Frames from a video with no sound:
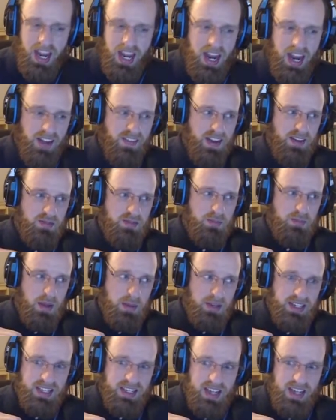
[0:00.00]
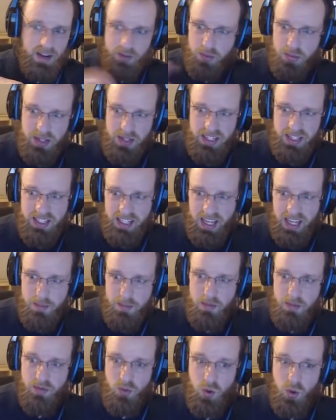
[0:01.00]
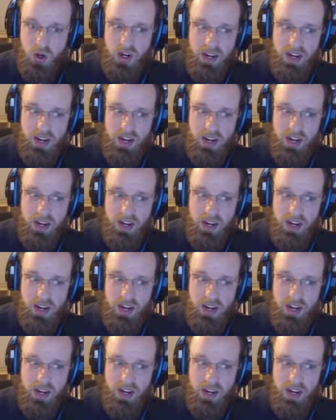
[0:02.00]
and they've maybe never played the game before,